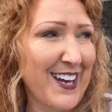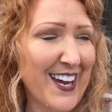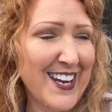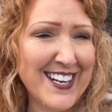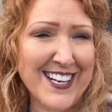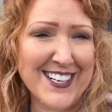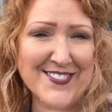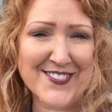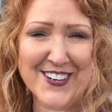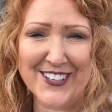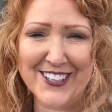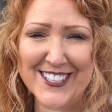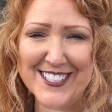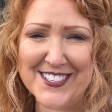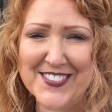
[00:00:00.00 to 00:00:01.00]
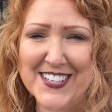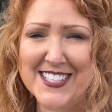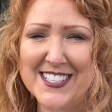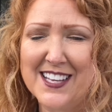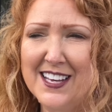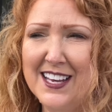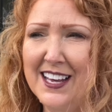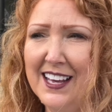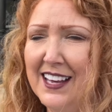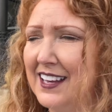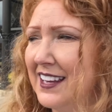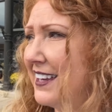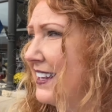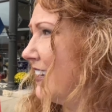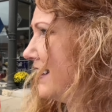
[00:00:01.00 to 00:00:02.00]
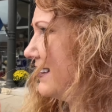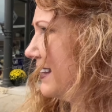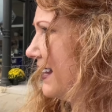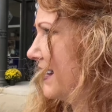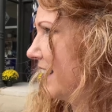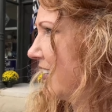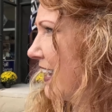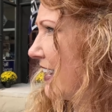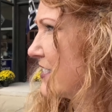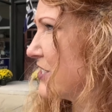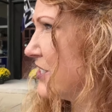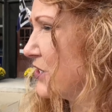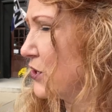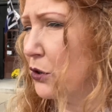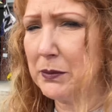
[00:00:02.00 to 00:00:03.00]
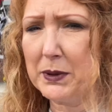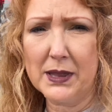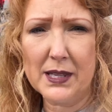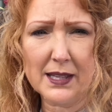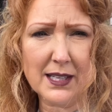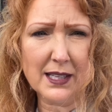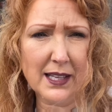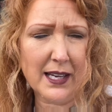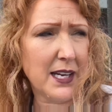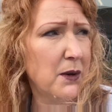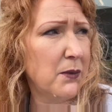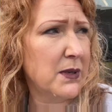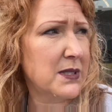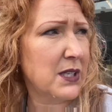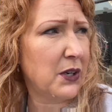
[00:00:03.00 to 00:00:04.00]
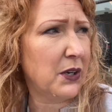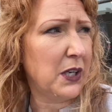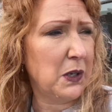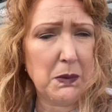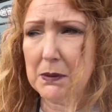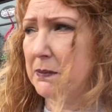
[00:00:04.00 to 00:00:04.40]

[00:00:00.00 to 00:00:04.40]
I needed more Christmas. And then, yes, yeah, she told me that the lady wasn't going to be